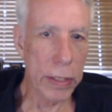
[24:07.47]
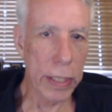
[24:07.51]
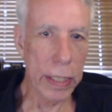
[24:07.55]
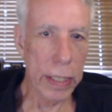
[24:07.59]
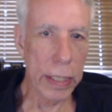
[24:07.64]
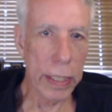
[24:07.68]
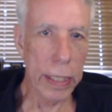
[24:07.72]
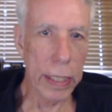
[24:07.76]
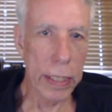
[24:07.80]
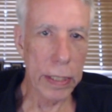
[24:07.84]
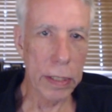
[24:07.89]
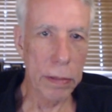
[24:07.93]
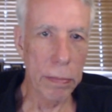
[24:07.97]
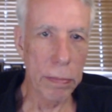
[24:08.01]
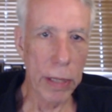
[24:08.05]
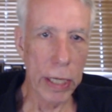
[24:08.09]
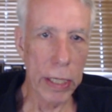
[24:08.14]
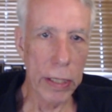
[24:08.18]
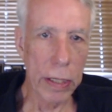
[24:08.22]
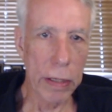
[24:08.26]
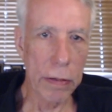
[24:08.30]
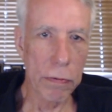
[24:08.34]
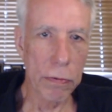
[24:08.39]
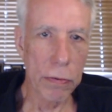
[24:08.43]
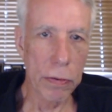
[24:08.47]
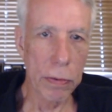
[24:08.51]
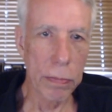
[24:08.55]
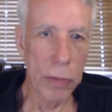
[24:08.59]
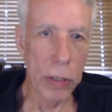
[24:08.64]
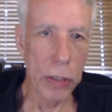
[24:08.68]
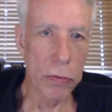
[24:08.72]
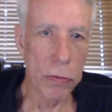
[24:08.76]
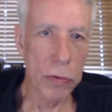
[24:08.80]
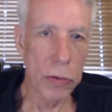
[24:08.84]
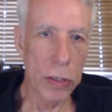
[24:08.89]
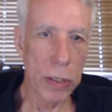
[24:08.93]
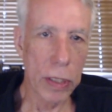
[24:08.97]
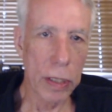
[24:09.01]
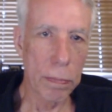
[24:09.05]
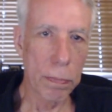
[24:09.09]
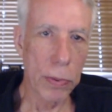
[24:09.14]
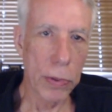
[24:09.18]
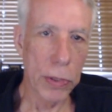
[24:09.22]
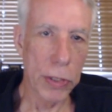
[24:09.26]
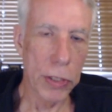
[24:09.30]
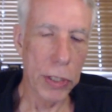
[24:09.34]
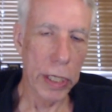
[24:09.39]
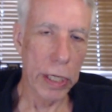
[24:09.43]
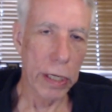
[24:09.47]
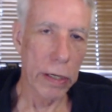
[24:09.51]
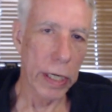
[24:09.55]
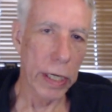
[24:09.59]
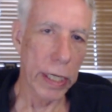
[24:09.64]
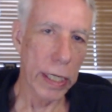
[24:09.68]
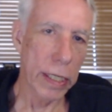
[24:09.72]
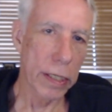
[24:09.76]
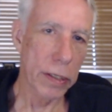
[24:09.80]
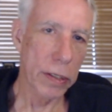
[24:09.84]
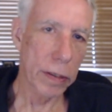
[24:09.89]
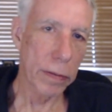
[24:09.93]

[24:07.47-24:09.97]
I think that's about it for moves. The push here, I guess.